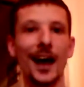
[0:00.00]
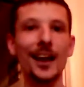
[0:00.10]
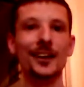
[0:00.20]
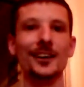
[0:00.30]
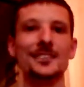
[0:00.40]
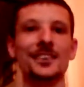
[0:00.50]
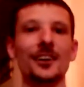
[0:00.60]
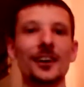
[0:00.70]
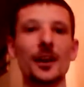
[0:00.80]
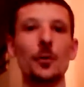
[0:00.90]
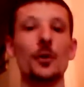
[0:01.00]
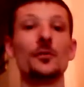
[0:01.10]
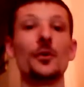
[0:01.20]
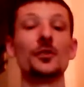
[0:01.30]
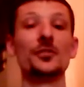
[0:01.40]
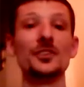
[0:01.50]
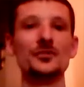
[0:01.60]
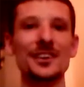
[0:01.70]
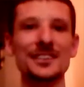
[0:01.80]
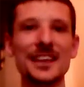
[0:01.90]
Hello guys, Nick Clark here, welcome to Focus Fitness Trends.